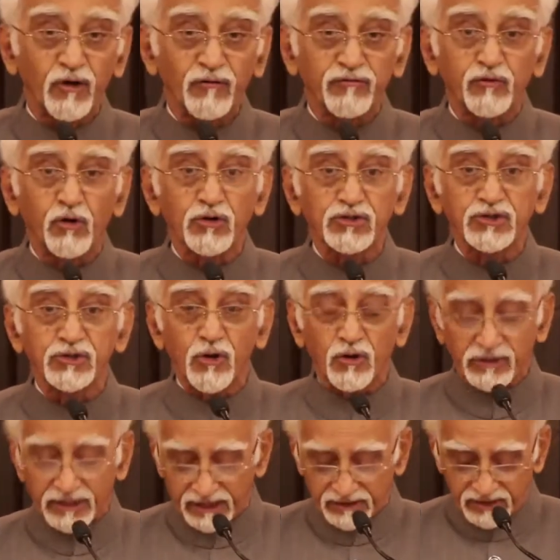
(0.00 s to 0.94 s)
of course
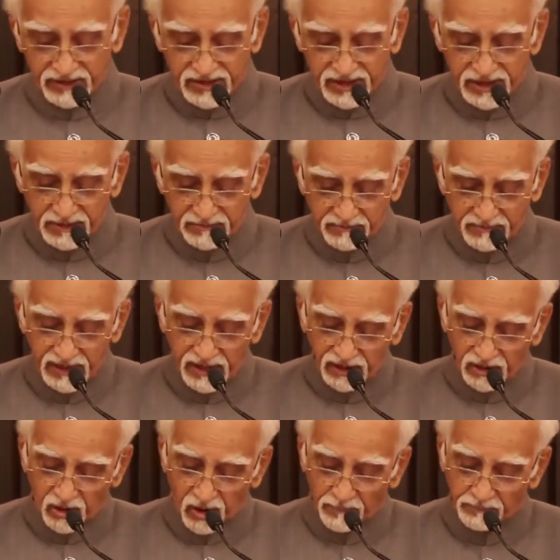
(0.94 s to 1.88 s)
know that the term
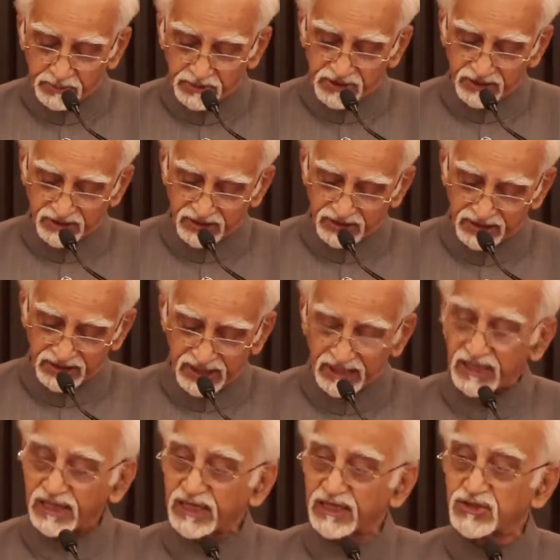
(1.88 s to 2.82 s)
composite
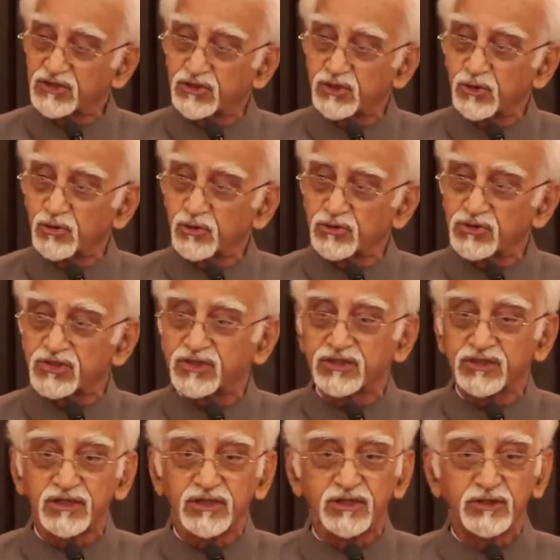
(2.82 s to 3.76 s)
is used
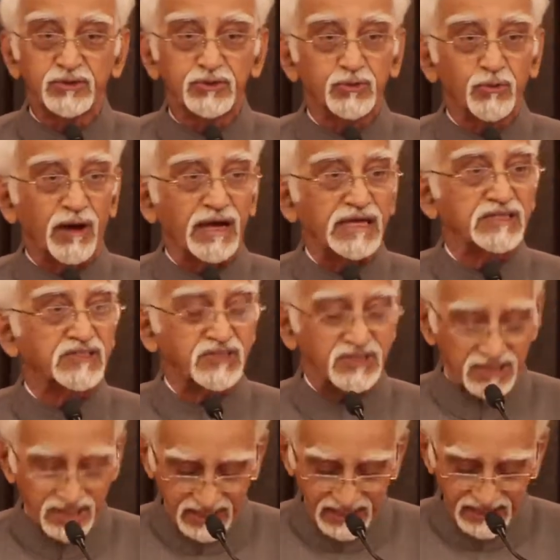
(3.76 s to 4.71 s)
twice